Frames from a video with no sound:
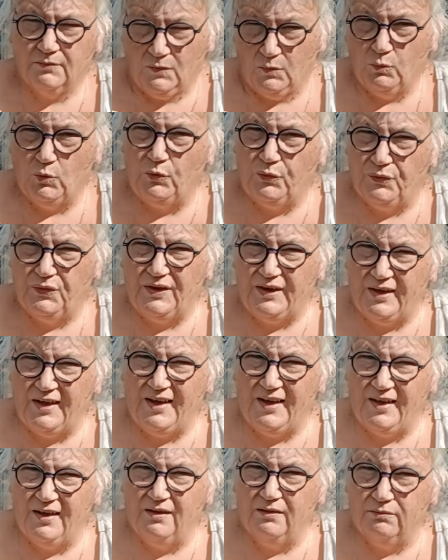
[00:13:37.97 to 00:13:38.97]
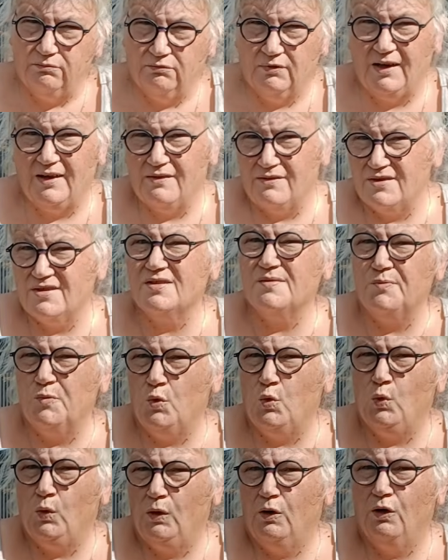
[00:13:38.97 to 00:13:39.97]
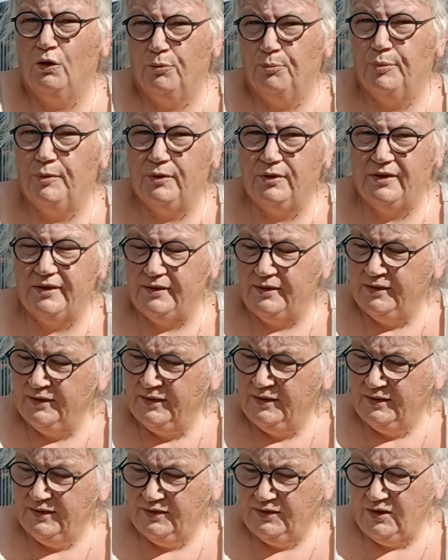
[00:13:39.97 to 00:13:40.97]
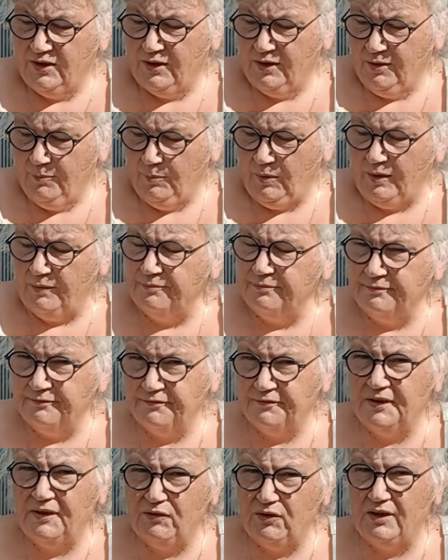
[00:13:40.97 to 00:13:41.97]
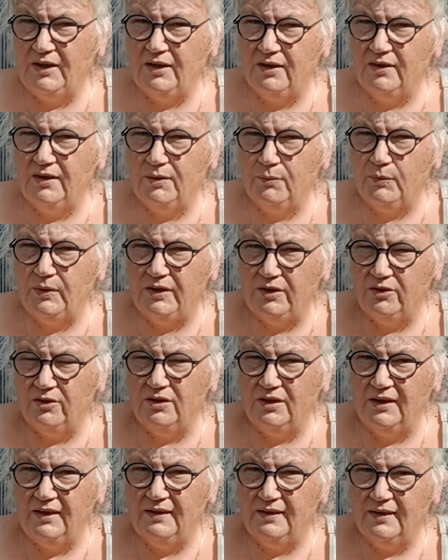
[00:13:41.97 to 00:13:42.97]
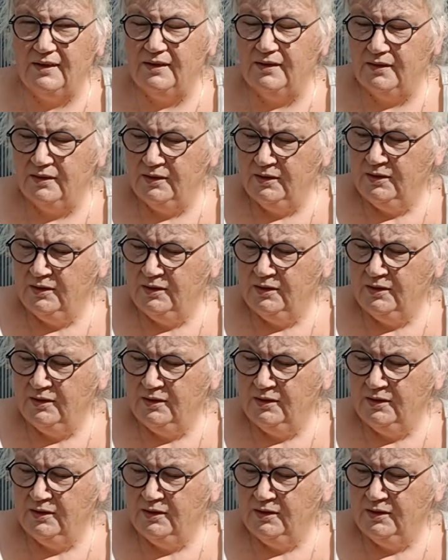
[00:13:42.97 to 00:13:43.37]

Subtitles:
will fit our rather small log burner. So, but every now and then we do need to